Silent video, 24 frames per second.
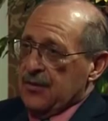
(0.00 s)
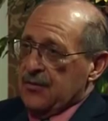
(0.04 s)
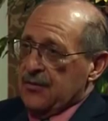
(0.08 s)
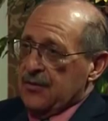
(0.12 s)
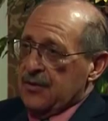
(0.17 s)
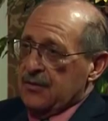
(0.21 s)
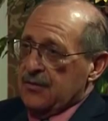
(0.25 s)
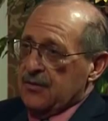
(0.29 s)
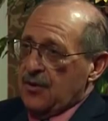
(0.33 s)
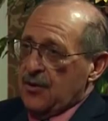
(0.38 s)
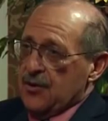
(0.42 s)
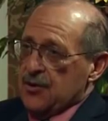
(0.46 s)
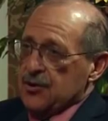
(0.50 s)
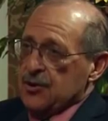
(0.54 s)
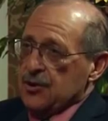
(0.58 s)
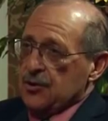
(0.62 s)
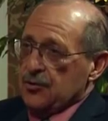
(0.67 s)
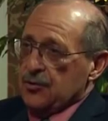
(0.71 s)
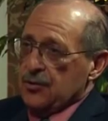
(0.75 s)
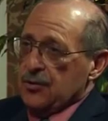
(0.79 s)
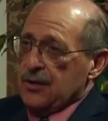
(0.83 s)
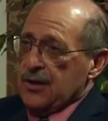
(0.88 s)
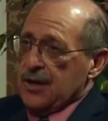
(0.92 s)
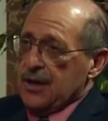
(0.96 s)
that our children
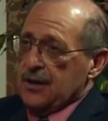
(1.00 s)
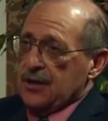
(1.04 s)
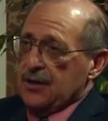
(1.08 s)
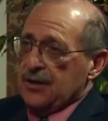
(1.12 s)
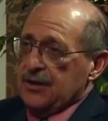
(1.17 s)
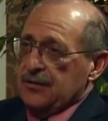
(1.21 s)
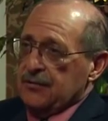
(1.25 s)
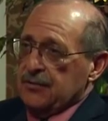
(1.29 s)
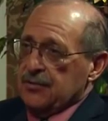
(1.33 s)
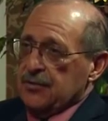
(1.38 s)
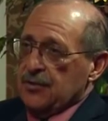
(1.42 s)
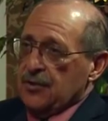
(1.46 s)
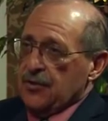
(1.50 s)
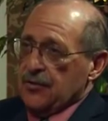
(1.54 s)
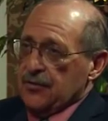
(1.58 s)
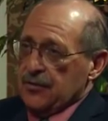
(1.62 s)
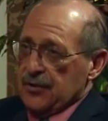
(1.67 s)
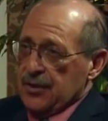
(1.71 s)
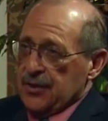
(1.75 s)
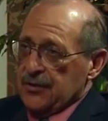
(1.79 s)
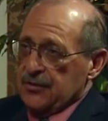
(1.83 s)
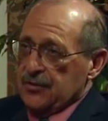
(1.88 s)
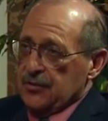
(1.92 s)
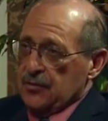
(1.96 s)
are not going to live as long as
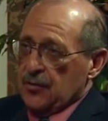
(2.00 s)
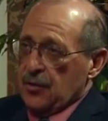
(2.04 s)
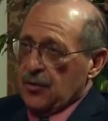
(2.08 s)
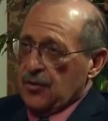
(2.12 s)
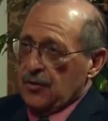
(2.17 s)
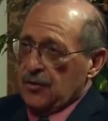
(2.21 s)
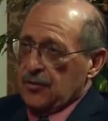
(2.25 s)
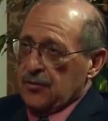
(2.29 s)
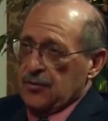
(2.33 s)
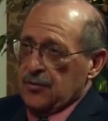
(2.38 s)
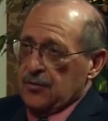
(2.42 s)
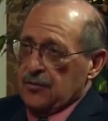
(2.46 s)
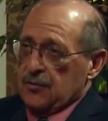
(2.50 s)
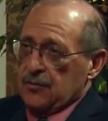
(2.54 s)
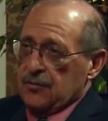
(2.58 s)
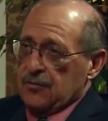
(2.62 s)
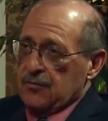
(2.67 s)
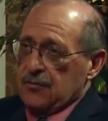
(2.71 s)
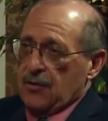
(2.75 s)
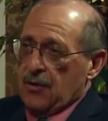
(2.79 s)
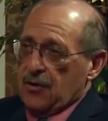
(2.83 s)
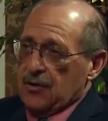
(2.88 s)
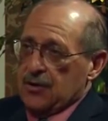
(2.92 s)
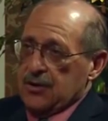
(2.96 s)
us.
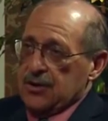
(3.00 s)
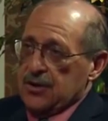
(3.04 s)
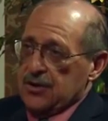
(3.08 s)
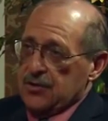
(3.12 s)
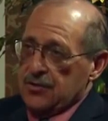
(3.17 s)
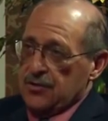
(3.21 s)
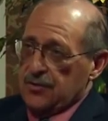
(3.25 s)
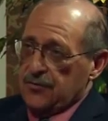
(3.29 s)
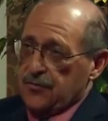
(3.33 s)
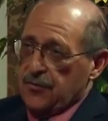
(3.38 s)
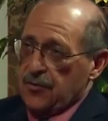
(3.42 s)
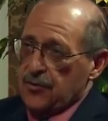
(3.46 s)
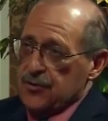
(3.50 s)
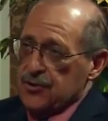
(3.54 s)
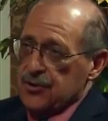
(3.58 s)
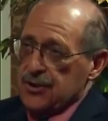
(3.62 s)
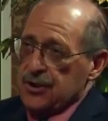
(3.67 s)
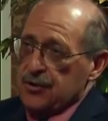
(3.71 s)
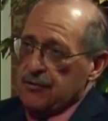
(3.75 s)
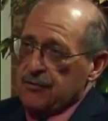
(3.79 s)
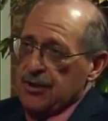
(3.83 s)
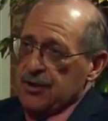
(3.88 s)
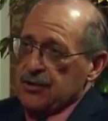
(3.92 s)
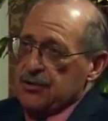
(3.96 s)
Our kids are the first
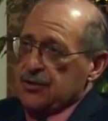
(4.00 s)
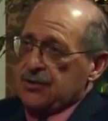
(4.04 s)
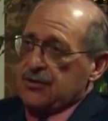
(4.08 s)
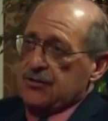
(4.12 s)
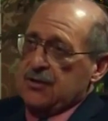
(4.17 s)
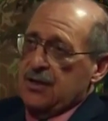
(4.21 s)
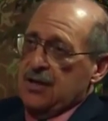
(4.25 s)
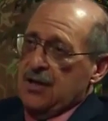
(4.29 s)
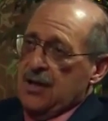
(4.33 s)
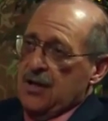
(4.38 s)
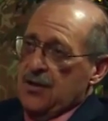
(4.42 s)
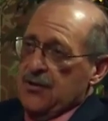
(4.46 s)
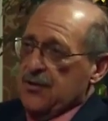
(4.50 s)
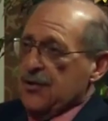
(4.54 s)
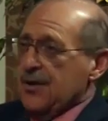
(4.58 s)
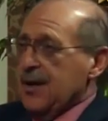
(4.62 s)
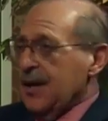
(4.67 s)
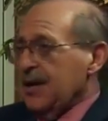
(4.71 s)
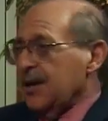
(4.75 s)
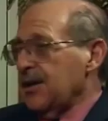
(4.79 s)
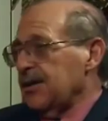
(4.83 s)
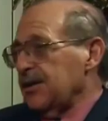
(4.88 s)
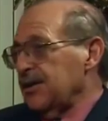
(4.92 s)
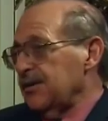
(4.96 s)
generation. They're not
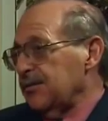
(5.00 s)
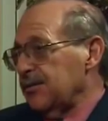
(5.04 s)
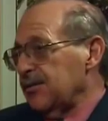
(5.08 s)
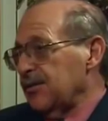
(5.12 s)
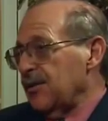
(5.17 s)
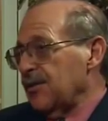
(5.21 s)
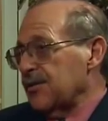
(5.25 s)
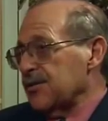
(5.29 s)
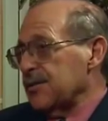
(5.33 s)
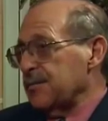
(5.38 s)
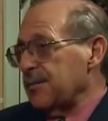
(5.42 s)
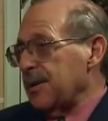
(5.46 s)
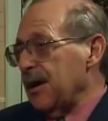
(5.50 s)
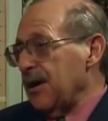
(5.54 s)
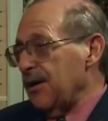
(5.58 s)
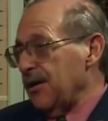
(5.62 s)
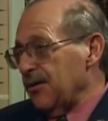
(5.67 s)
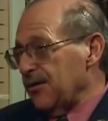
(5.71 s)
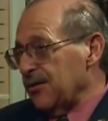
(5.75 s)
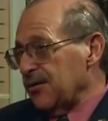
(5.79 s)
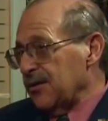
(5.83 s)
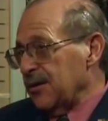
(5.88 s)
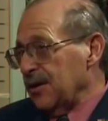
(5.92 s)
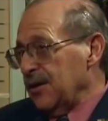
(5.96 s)
going to live as long as the
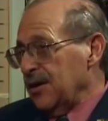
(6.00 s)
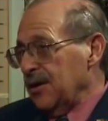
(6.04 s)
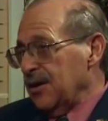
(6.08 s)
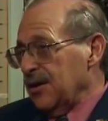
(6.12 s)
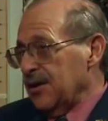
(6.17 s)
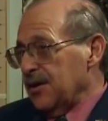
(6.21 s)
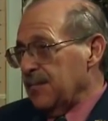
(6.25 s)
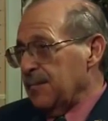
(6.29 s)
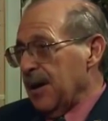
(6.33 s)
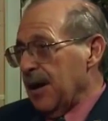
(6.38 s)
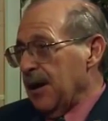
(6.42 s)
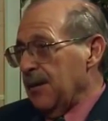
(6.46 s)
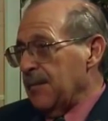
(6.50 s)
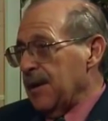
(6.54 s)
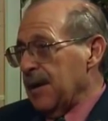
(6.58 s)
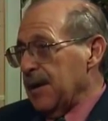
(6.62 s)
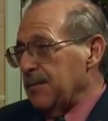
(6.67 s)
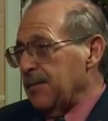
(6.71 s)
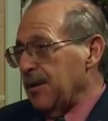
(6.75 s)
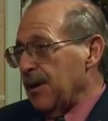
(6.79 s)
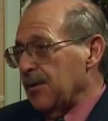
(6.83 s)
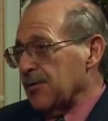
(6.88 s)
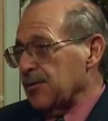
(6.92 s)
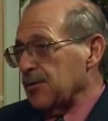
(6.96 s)
parents. Many
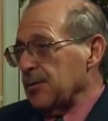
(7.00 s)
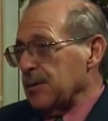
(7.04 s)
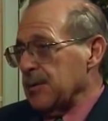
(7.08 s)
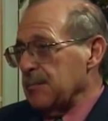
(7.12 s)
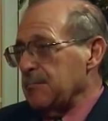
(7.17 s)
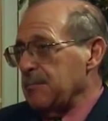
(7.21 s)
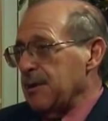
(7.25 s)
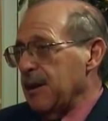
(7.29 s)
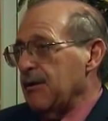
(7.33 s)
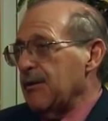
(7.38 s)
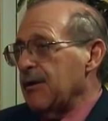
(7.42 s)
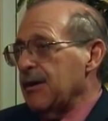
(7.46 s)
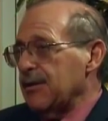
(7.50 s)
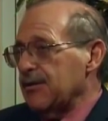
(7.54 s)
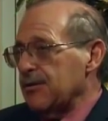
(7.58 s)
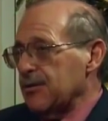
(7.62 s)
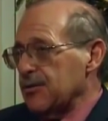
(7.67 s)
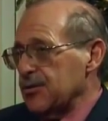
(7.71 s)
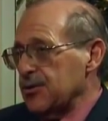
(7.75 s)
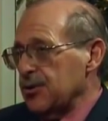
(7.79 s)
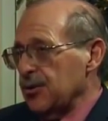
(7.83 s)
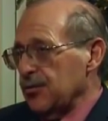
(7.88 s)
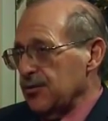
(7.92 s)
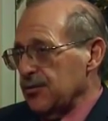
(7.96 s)
parents will be burying their
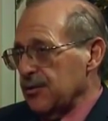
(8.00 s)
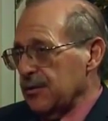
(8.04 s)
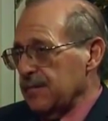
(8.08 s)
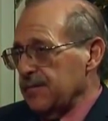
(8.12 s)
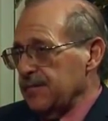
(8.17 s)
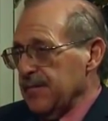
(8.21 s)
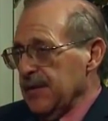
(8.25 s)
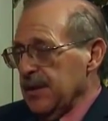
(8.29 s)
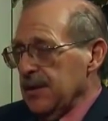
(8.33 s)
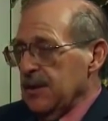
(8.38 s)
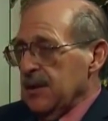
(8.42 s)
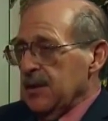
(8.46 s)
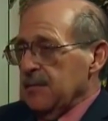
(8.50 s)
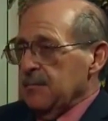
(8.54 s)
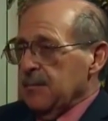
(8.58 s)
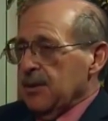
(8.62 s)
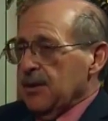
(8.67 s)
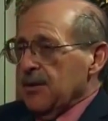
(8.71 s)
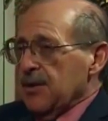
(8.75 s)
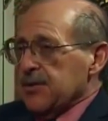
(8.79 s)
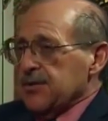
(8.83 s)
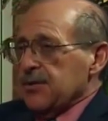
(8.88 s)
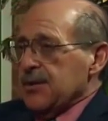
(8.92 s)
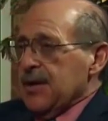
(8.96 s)
children because
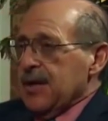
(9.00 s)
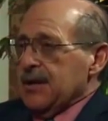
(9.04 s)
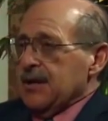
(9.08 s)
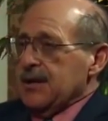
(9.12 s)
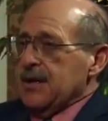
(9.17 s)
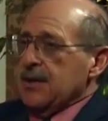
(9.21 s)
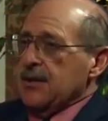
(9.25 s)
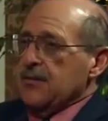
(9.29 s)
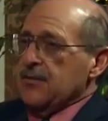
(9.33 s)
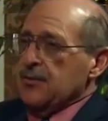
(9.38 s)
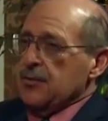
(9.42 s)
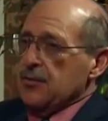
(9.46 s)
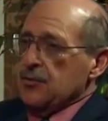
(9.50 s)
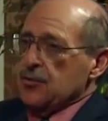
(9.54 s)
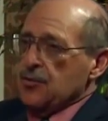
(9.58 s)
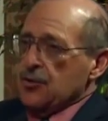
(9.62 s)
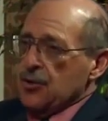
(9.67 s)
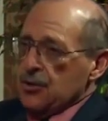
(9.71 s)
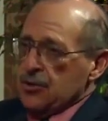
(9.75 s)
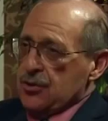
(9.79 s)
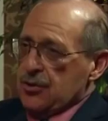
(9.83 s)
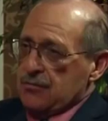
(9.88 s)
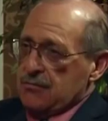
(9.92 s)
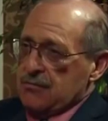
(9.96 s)
they're not getting the
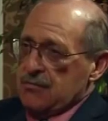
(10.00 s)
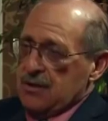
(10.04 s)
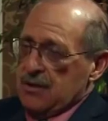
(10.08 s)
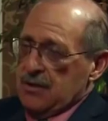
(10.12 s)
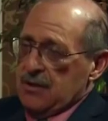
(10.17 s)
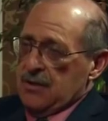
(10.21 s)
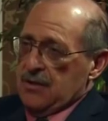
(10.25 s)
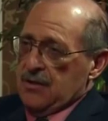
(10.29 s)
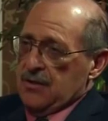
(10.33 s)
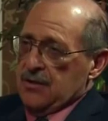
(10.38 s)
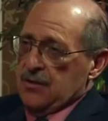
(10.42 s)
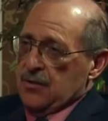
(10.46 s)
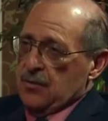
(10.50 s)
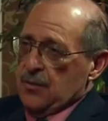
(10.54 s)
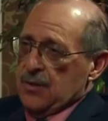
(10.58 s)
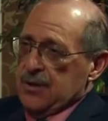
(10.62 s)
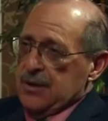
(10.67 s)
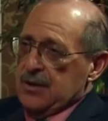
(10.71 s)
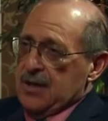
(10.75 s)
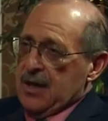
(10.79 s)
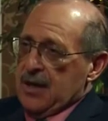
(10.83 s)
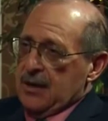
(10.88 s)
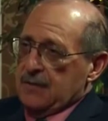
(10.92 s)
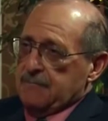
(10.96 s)
nutrition that we
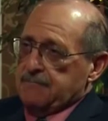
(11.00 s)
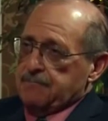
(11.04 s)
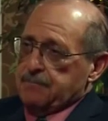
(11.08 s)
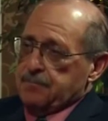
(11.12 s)
got,